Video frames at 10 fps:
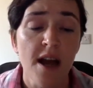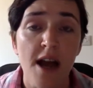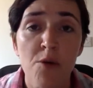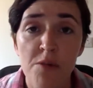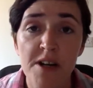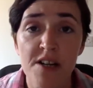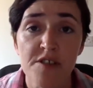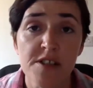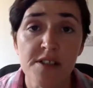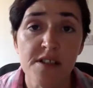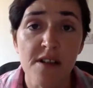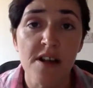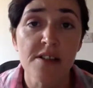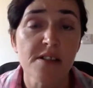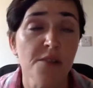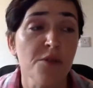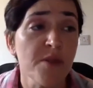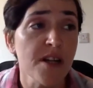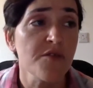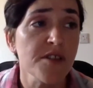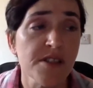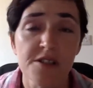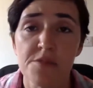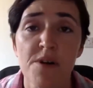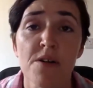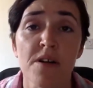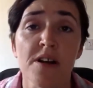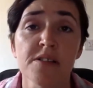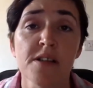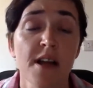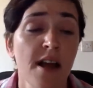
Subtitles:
I will be leafleting tonight. I will be leafleting tomorrow night.